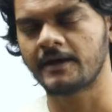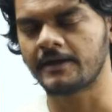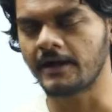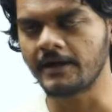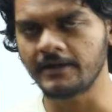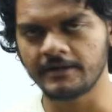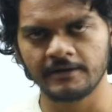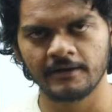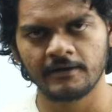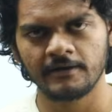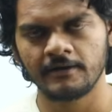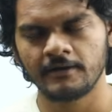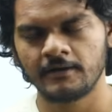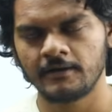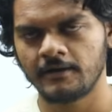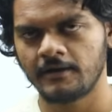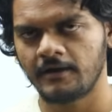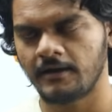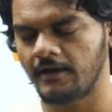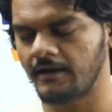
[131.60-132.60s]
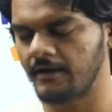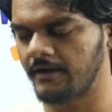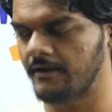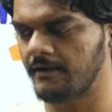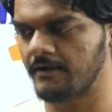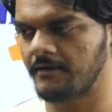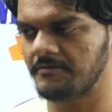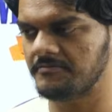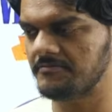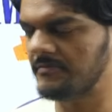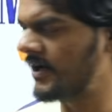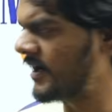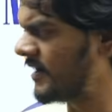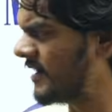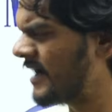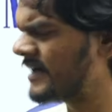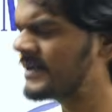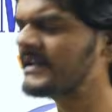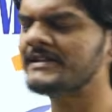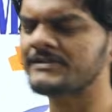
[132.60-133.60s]
right?
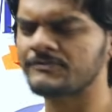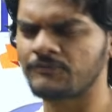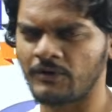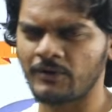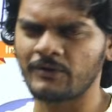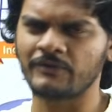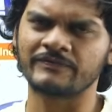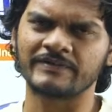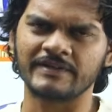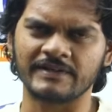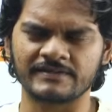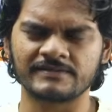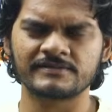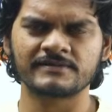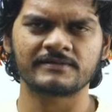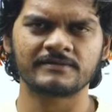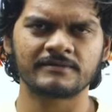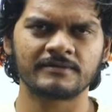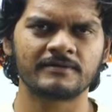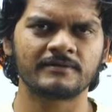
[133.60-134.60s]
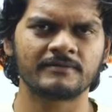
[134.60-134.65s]
At least one of these,